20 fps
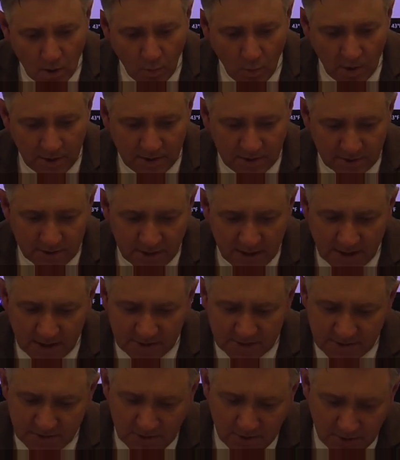When you
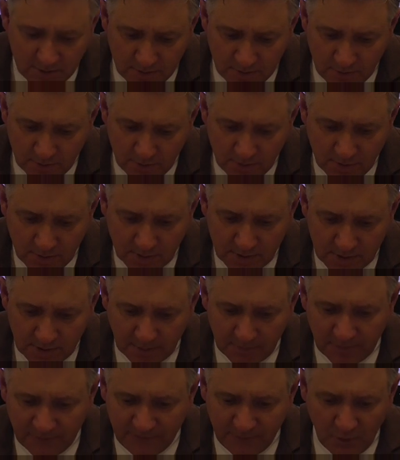get to
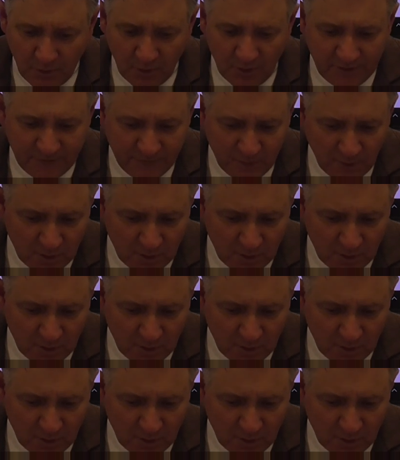number four